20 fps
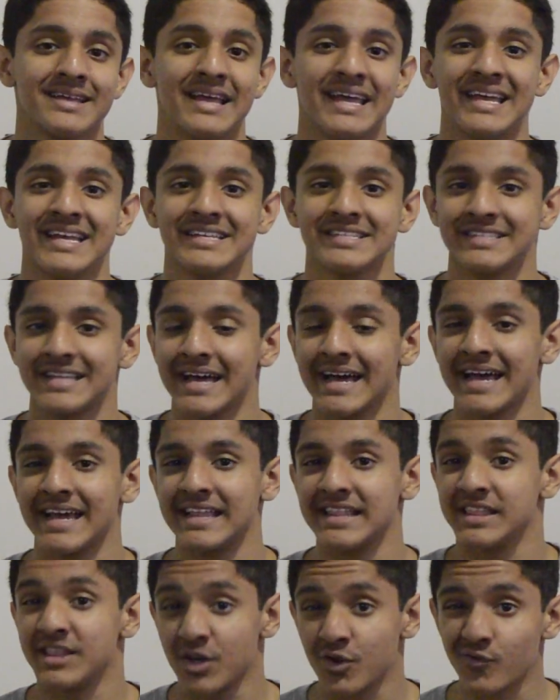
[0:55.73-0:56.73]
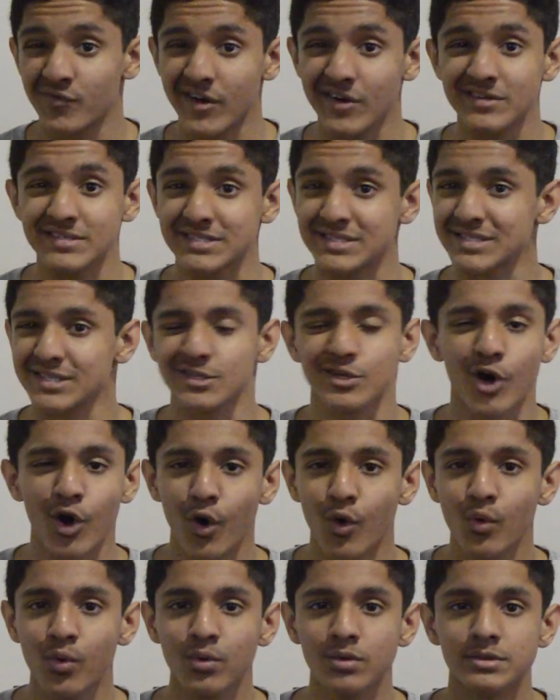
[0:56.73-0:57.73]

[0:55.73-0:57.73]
is that they're very slow.